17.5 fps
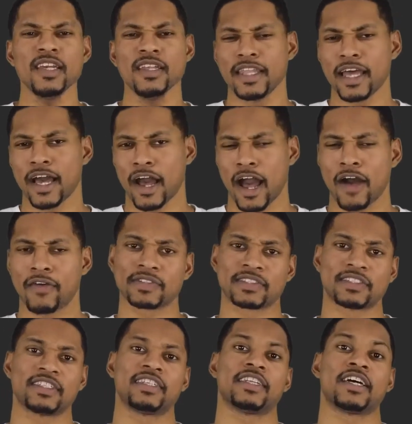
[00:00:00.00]
Now,
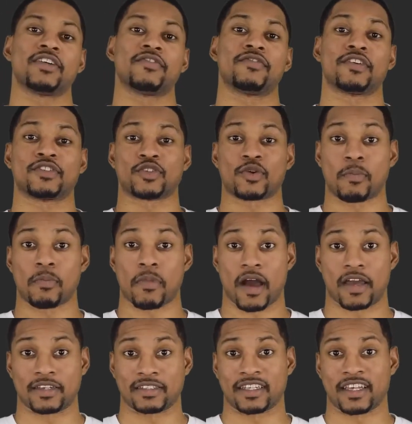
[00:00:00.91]
obviously, none of us are
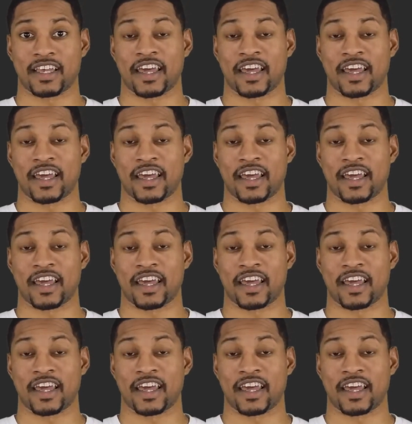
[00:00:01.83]
mice,